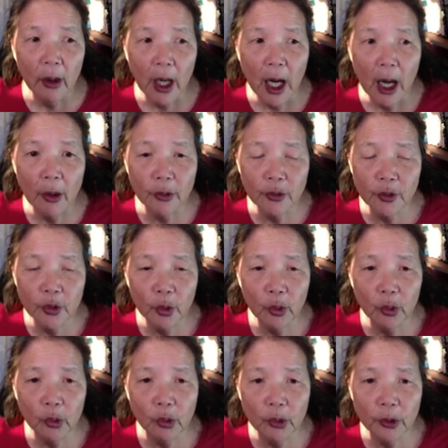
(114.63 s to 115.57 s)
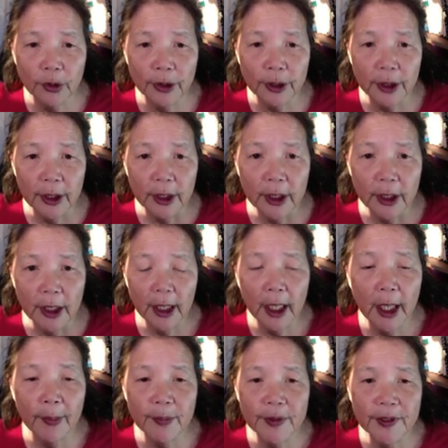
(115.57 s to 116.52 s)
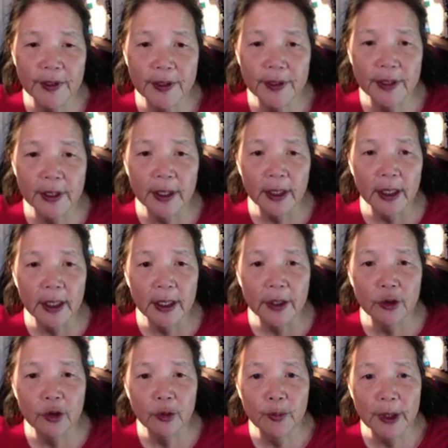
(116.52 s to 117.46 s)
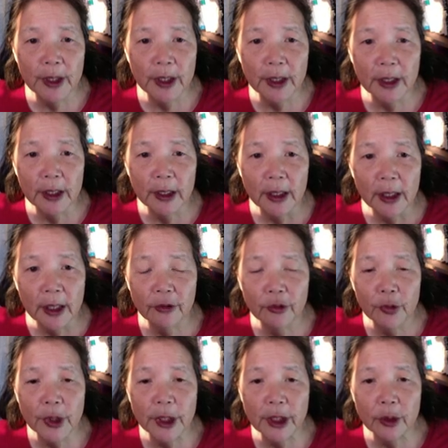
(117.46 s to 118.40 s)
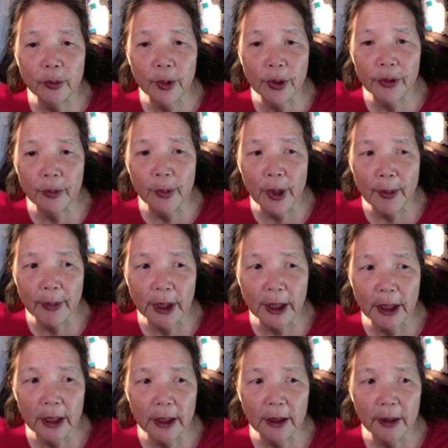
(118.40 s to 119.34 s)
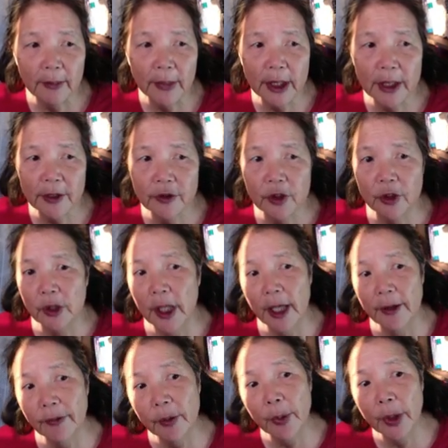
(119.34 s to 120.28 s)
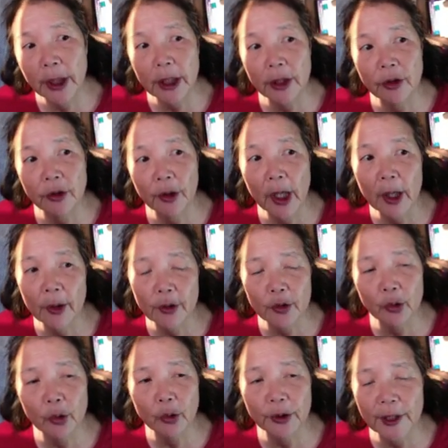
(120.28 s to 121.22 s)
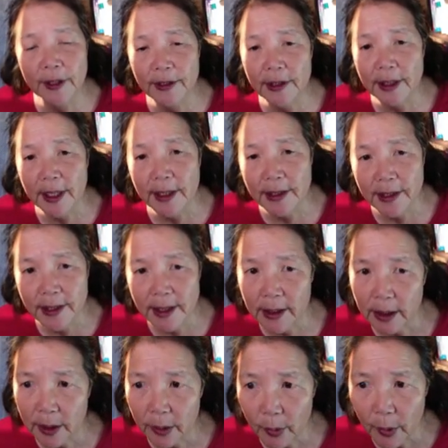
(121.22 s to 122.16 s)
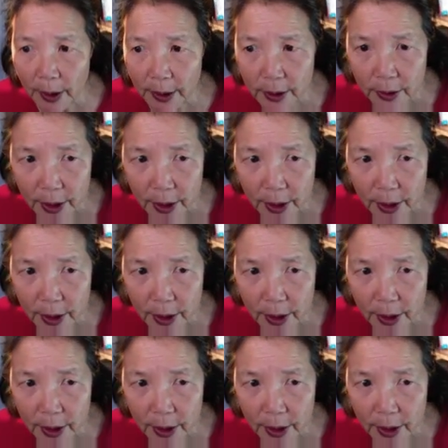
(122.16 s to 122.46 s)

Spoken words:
household cups to be treated with the remedy, because everyone in your household doesn't necessarily want to